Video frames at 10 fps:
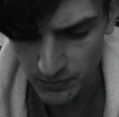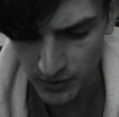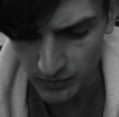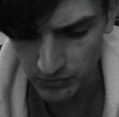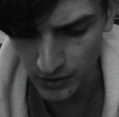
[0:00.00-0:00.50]

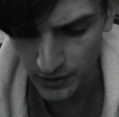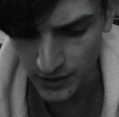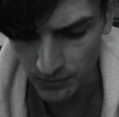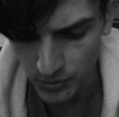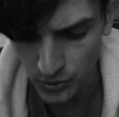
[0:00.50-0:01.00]
my blood
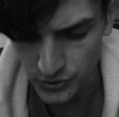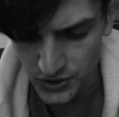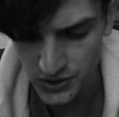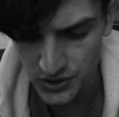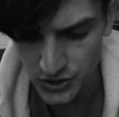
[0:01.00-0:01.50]
and
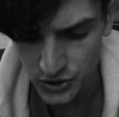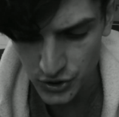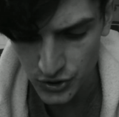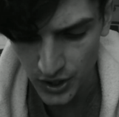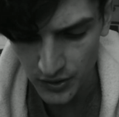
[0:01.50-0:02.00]
pulses
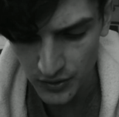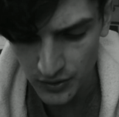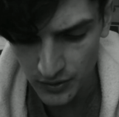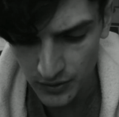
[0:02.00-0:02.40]
shudder.